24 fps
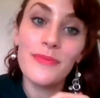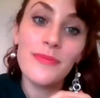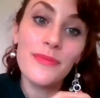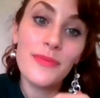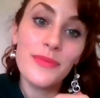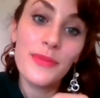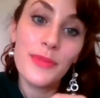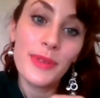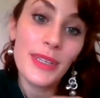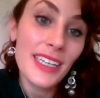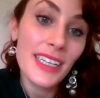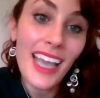
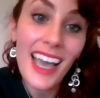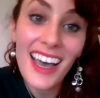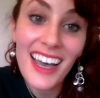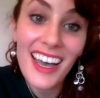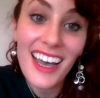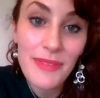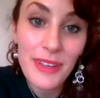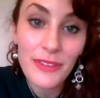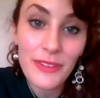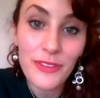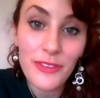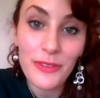So yeah, I
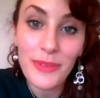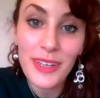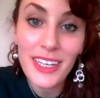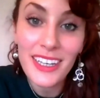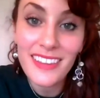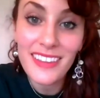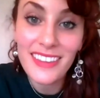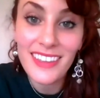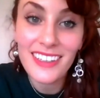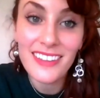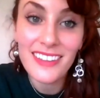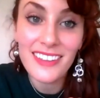mean, for
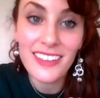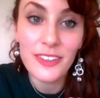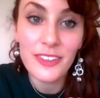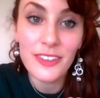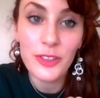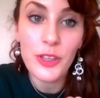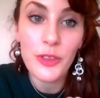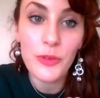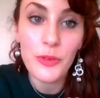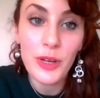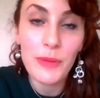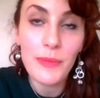me, those are
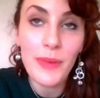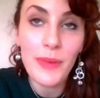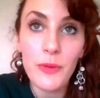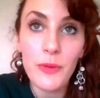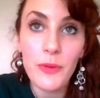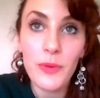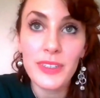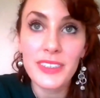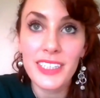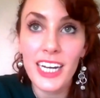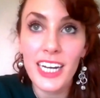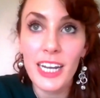the three
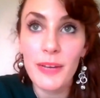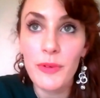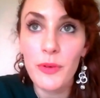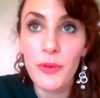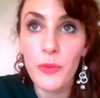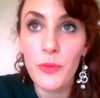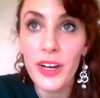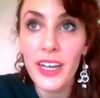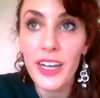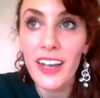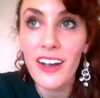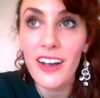ones that I've been
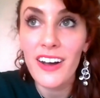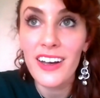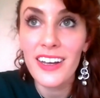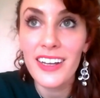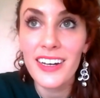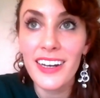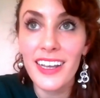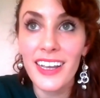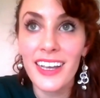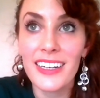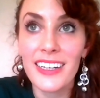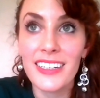working
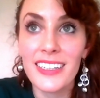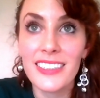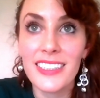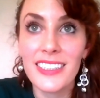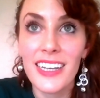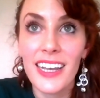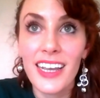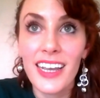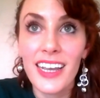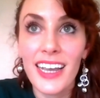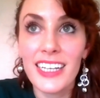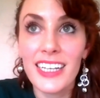on, and
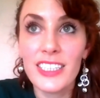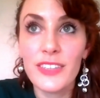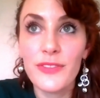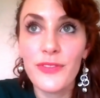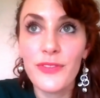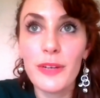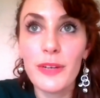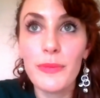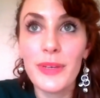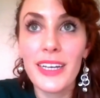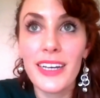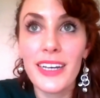it's
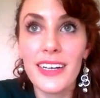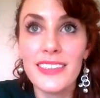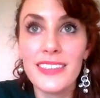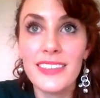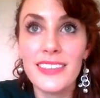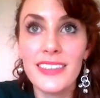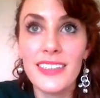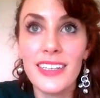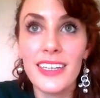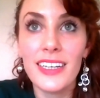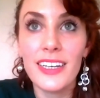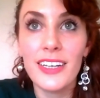fun because
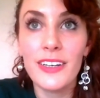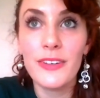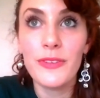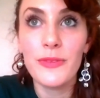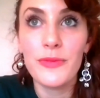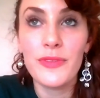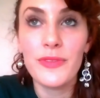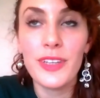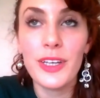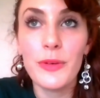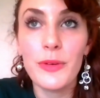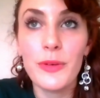
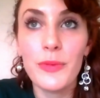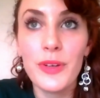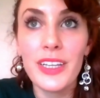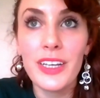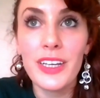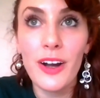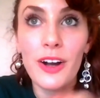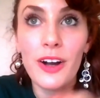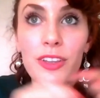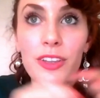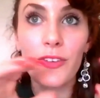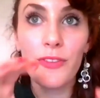they really
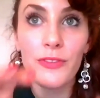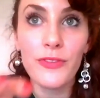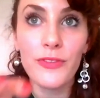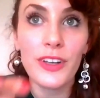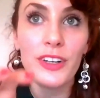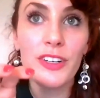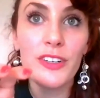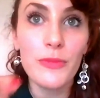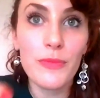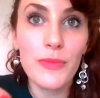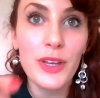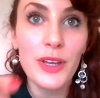are the
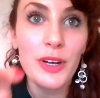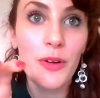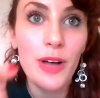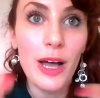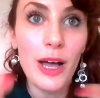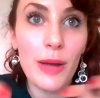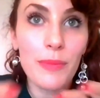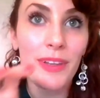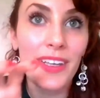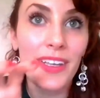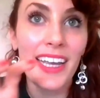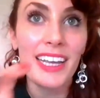fundamental
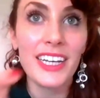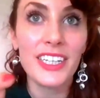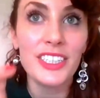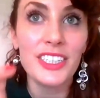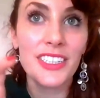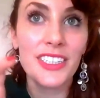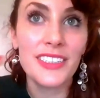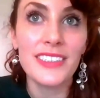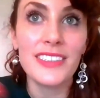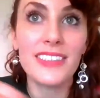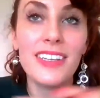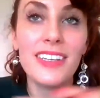
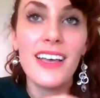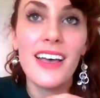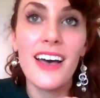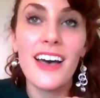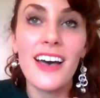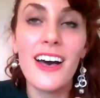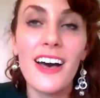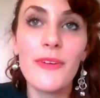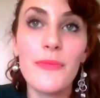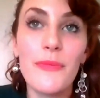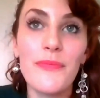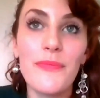applications
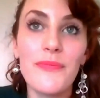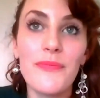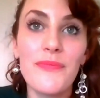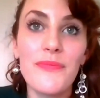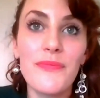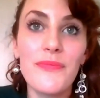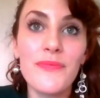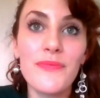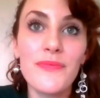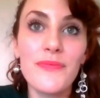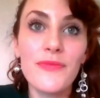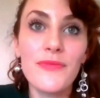
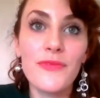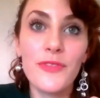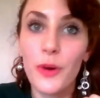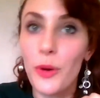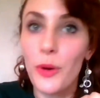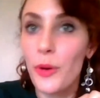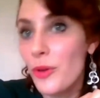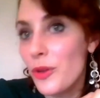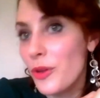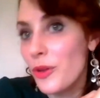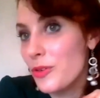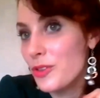for
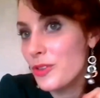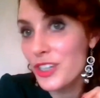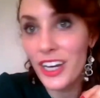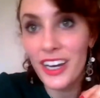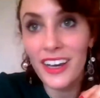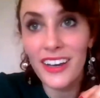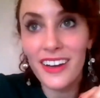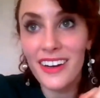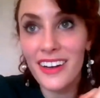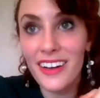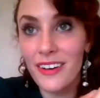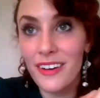
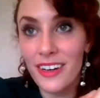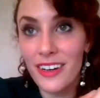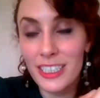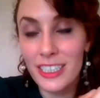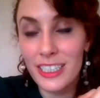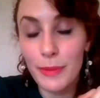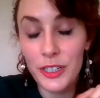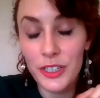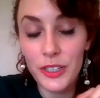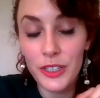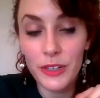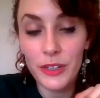Holochain, and
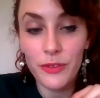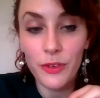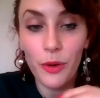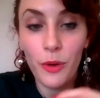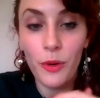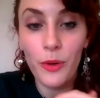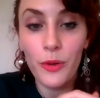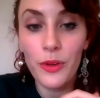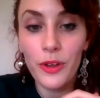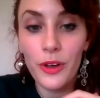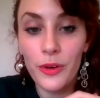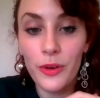especially for
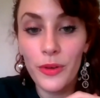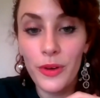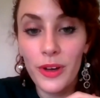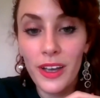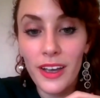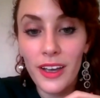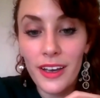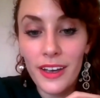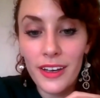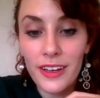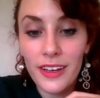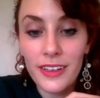Holo.
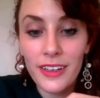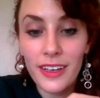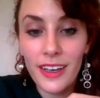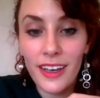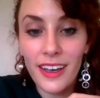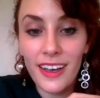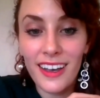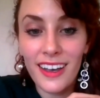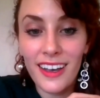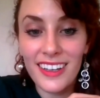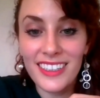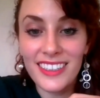
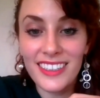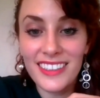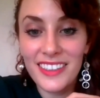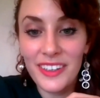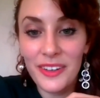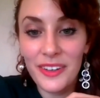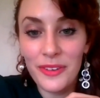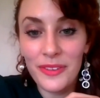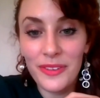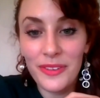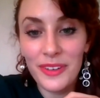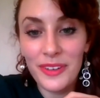And
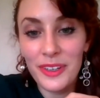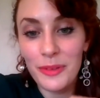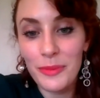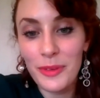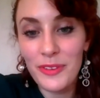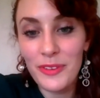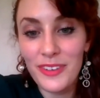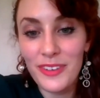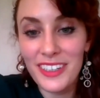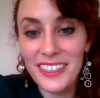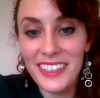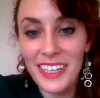so it'll be
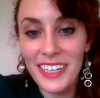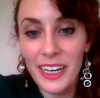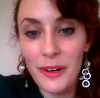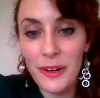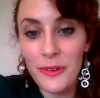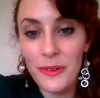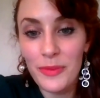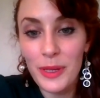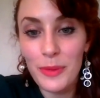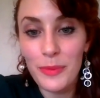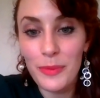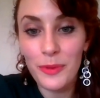fun to see
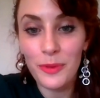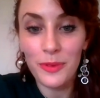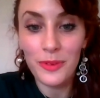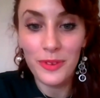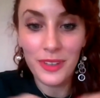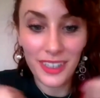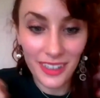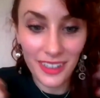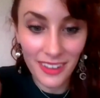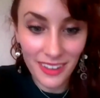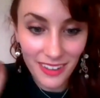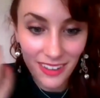how people
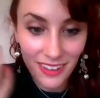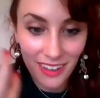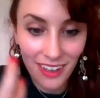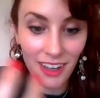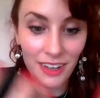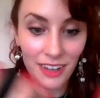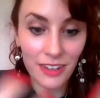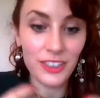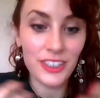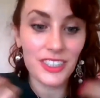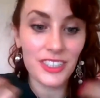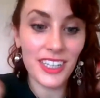can
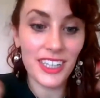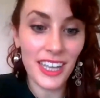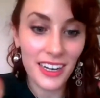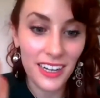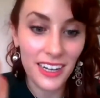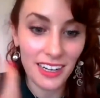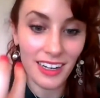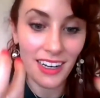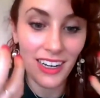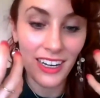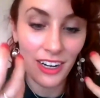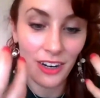understand
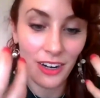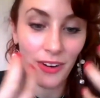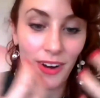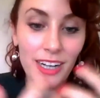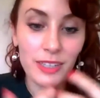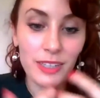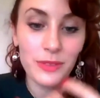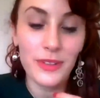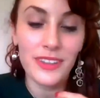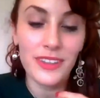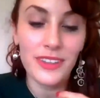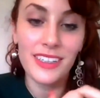and
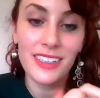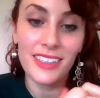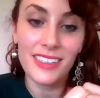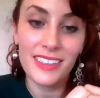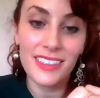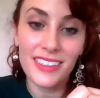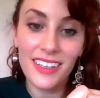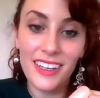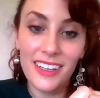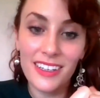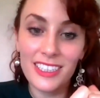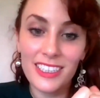interact with
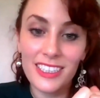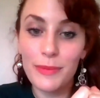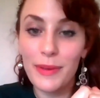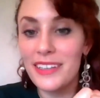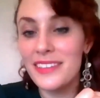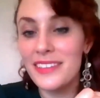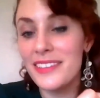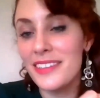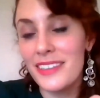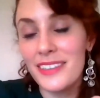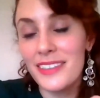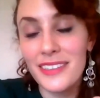these
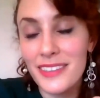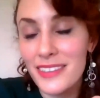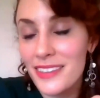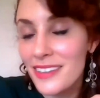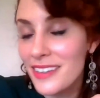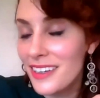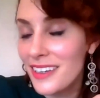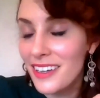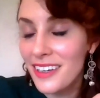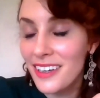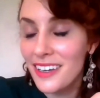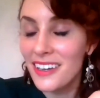spaces
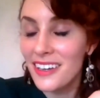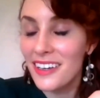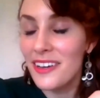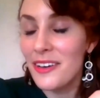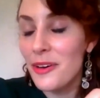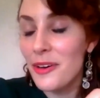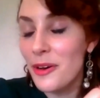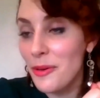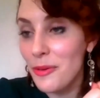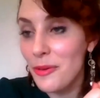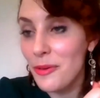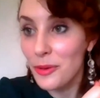
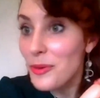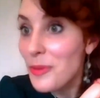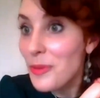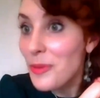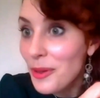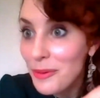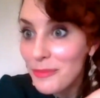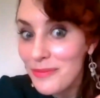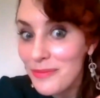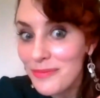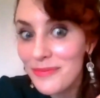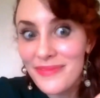through
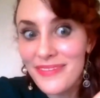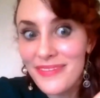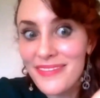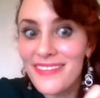them.